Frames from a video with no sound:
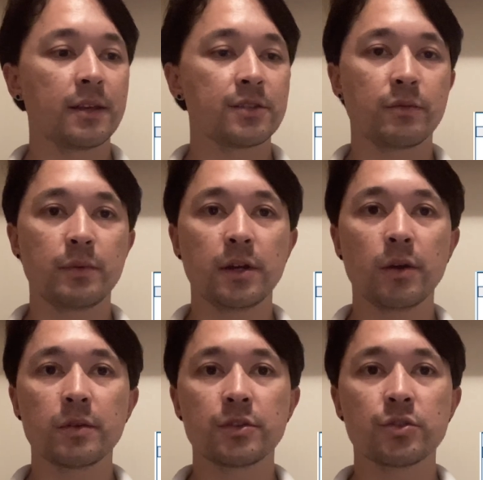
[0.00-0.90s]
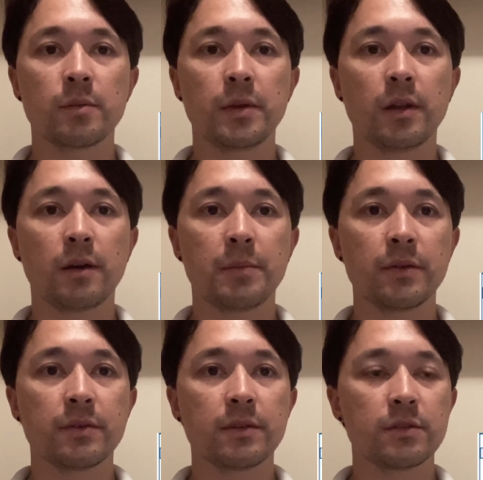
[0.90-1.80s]
So if we're going to trouble our
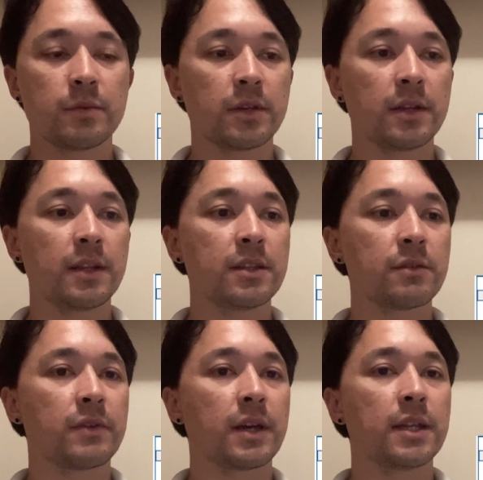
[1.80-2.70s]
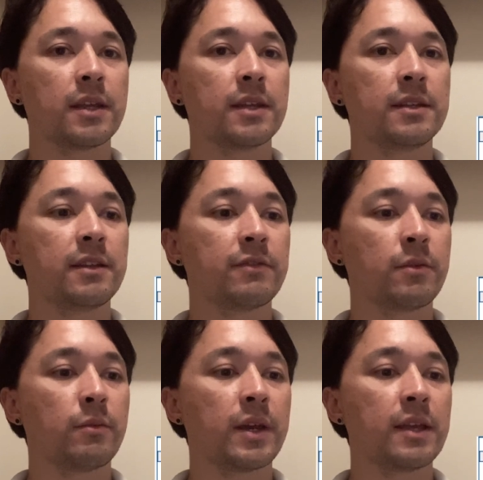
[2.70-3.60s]
opponents, we're going to need to find a
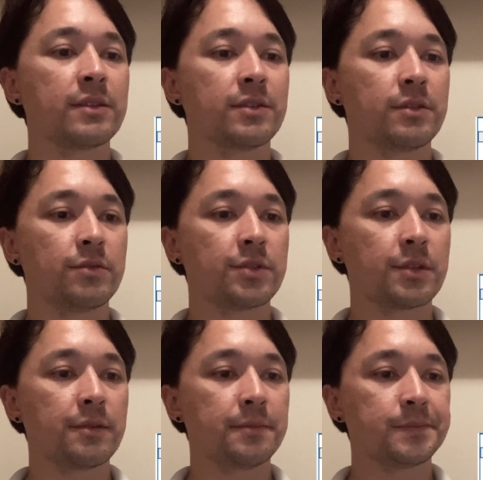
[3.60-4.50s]
different way to do so.